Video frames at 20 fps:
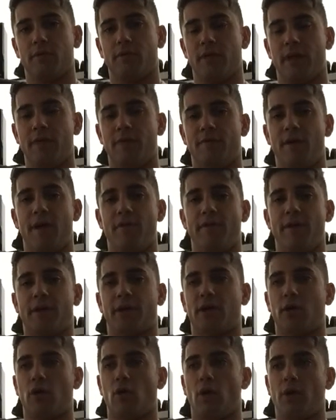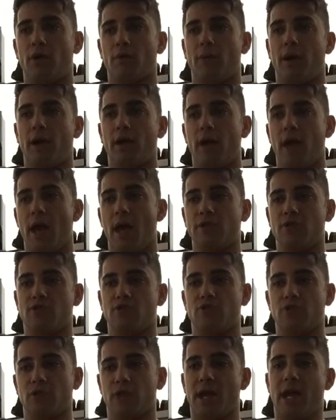that fat that can go on your body as
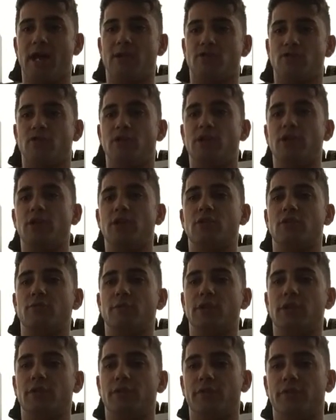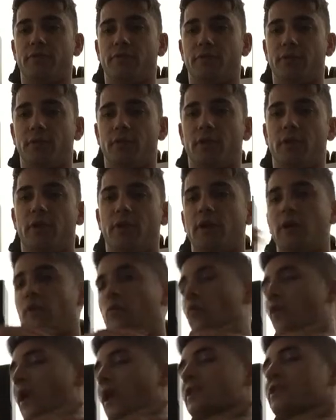you're eating your meals
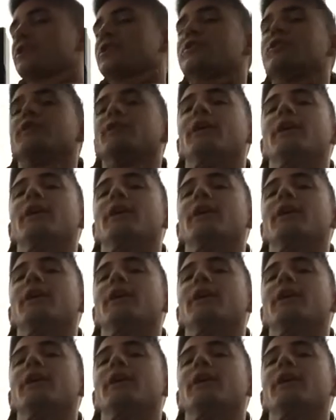and watching your